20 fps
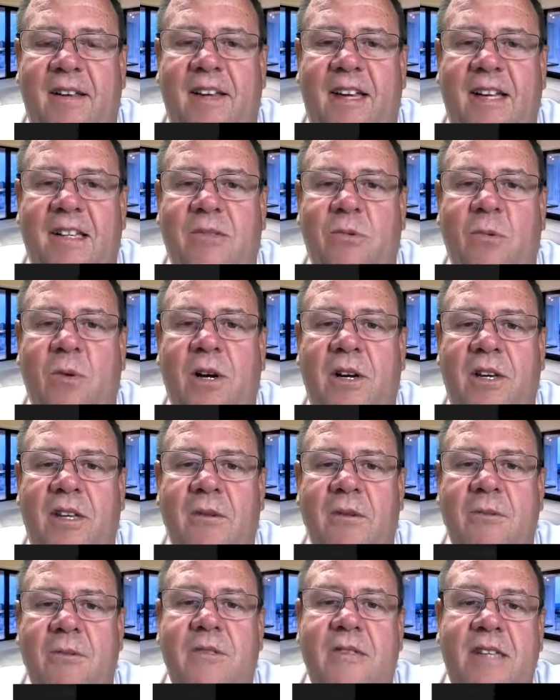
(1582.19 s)
It's where
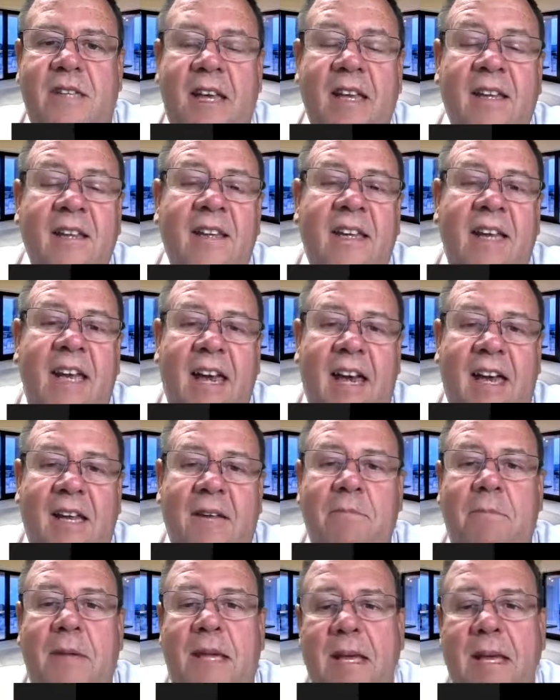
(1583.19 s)
you send the
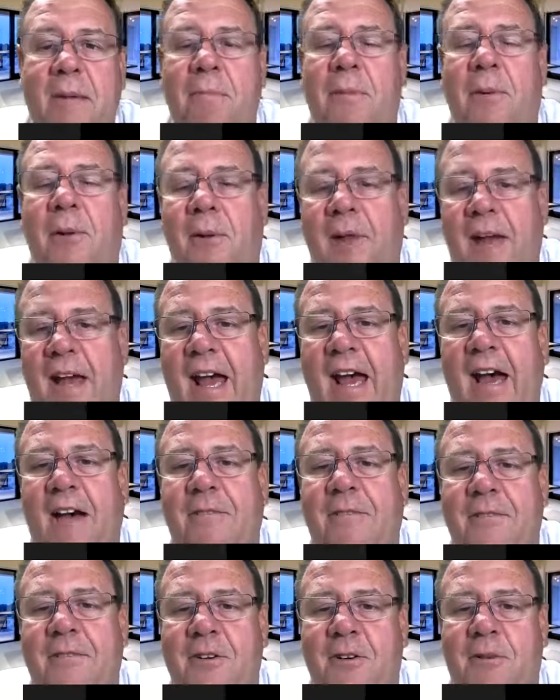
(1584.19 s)
ad people
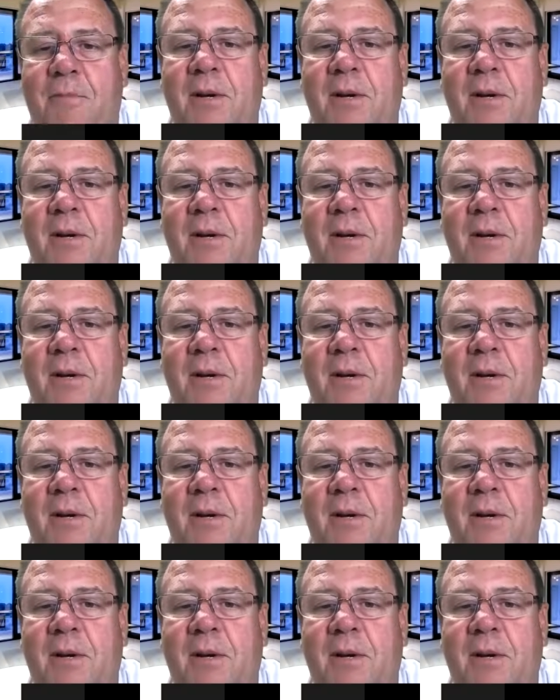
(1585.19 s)
after,